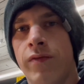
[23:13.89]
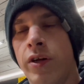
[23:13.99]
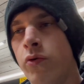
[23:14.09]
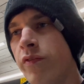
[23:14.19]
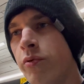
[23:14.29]
I
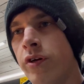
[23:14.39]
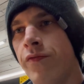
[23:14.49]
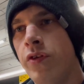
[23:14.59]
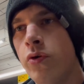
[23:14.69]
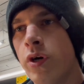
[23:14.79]
know we put a
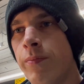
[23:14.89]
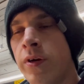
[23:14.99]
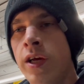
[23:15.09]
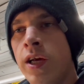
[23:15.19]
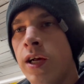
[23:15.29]
few up
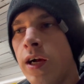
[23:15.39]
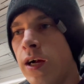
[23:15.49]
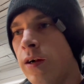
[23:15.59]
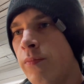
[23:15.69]
uh,